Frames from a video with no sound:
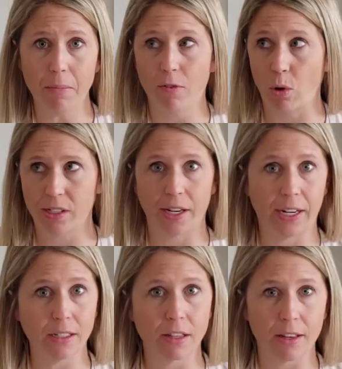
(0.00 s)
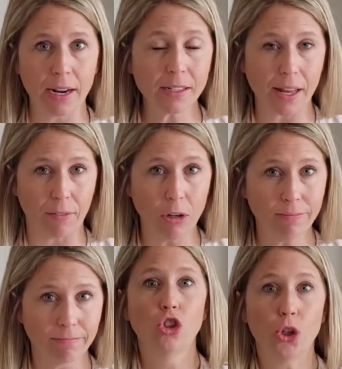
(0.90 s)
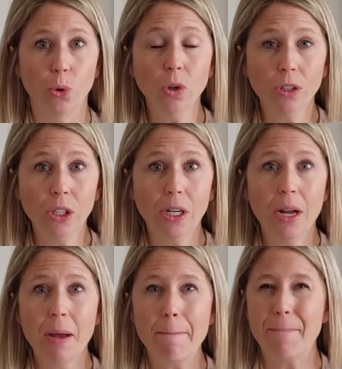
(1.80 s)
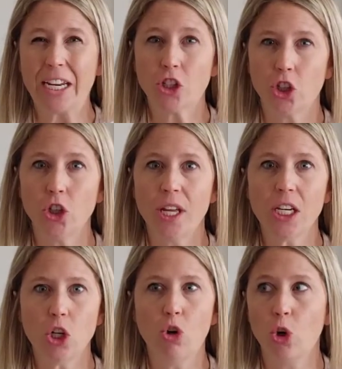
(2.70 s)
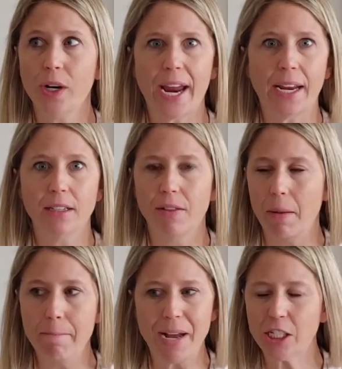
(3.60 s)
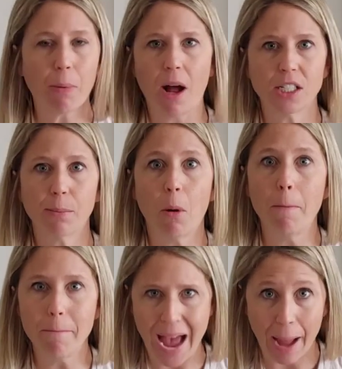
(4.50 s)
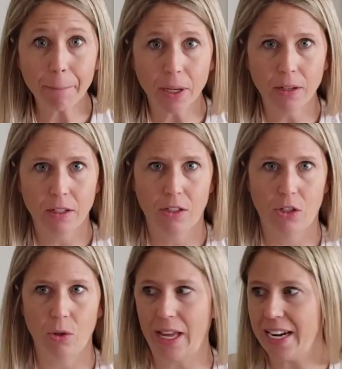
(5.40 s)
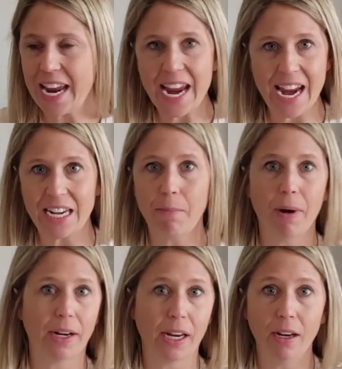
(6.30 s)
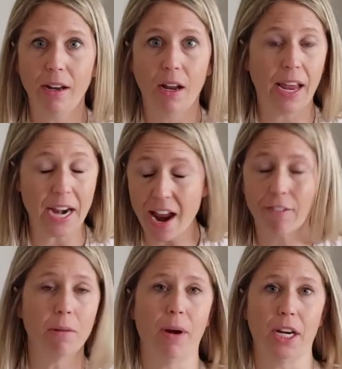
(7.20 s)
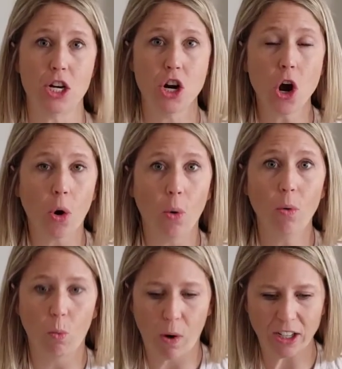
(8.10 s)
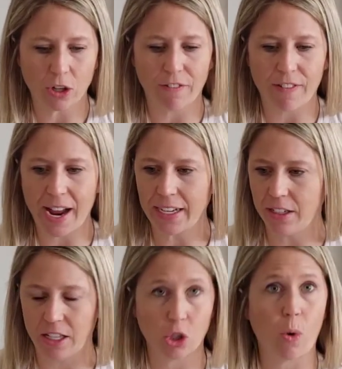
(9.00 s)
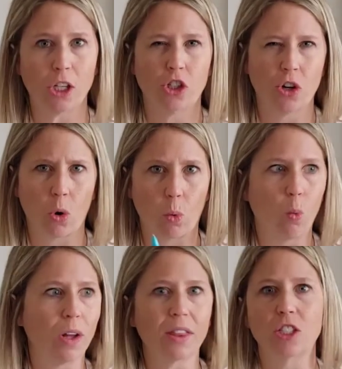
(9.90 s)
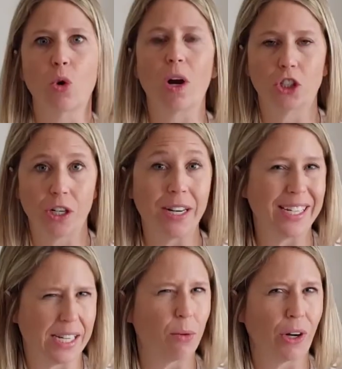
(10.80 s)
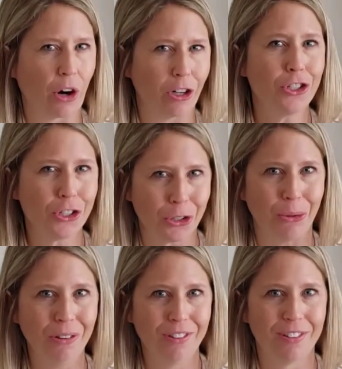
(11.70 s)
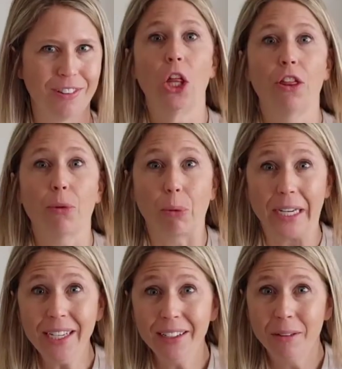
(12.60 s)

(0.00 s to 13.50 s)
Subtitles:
before sending it to the next level. 2, make sure that you create the best possible map to let anybody and everybody know where to find this question or what this question is in regards to. 3,